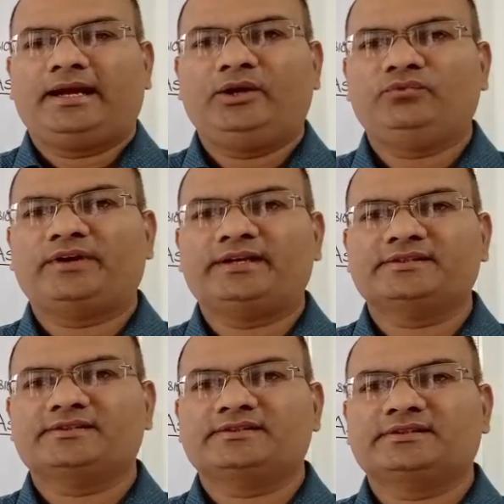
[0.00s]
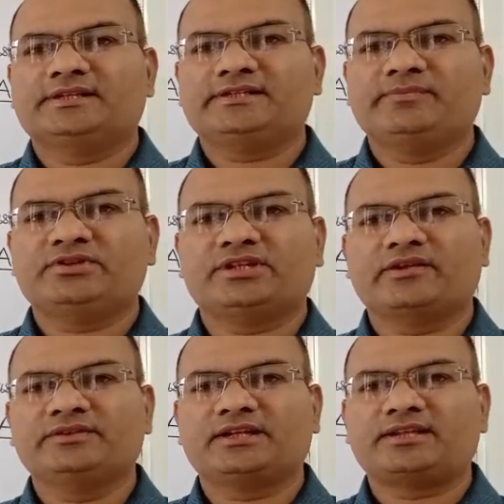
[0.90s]
Hello friends, this is Mr.
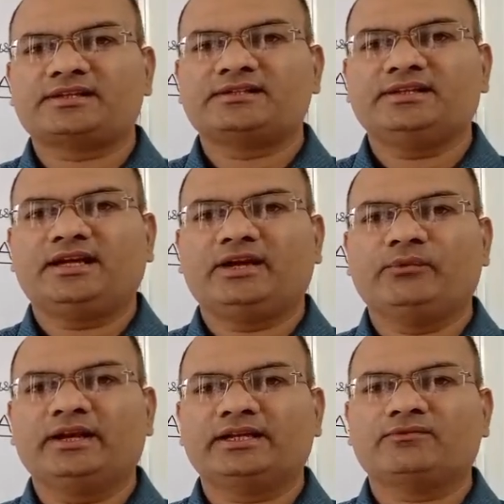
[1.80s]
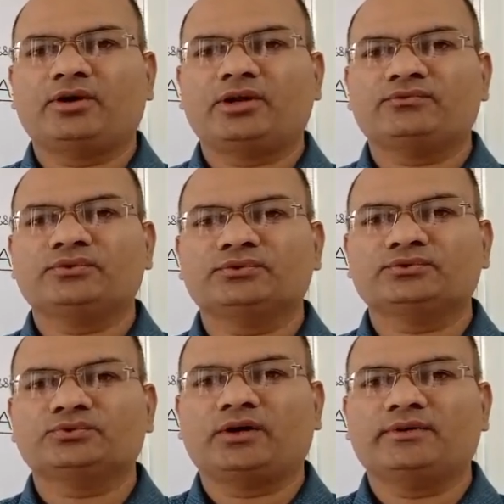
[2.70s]
Ravindra Tajne. I welcome all of
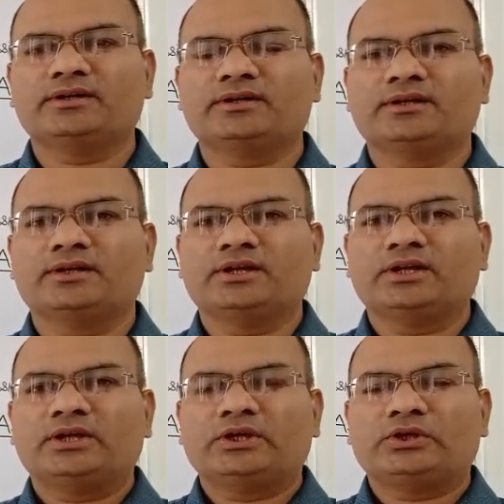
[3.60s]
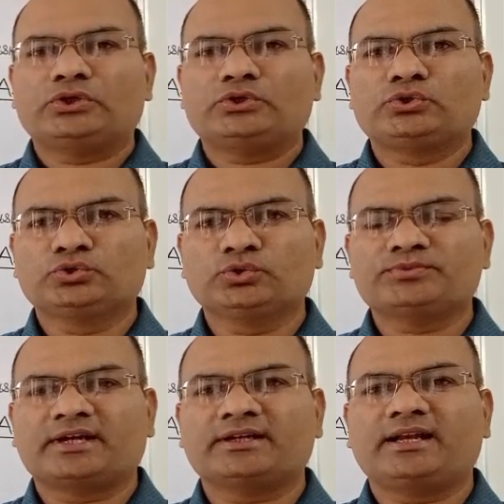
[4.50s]
you to our YouTube
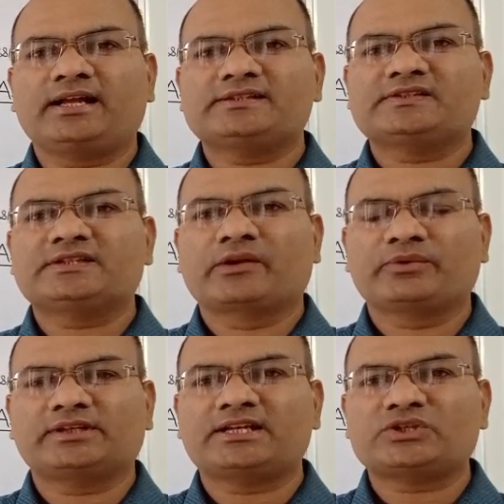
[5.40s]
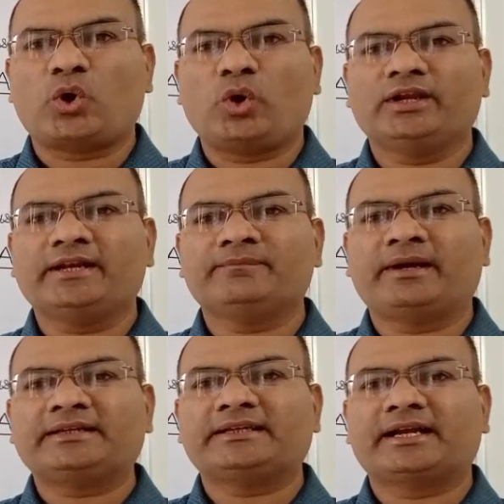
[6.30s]
channel as Ravitaj Online
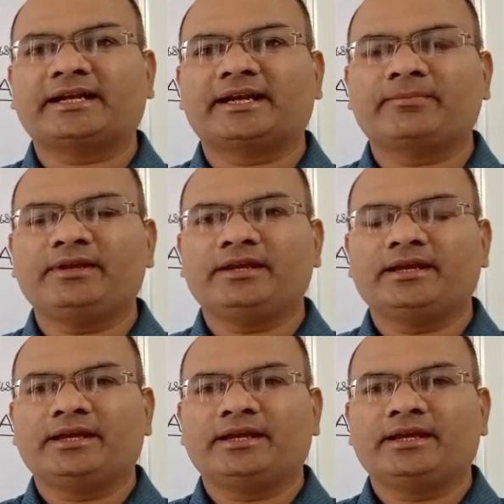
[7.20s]
Banking Academy.